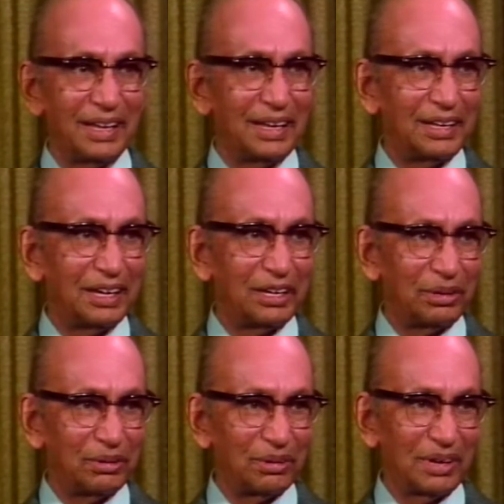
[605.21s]

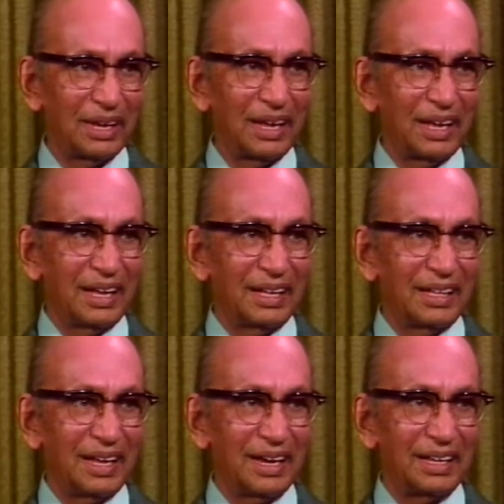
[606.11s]
institute.
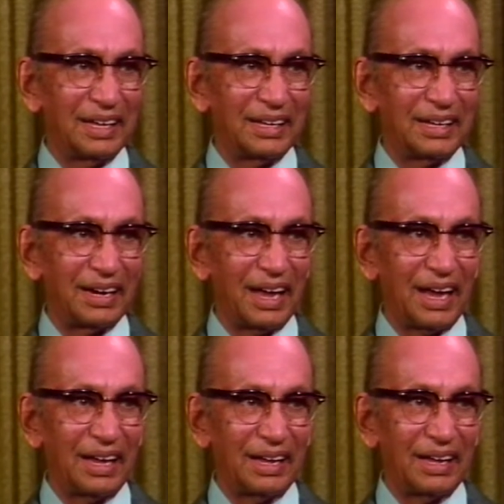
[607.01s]
There is a strike.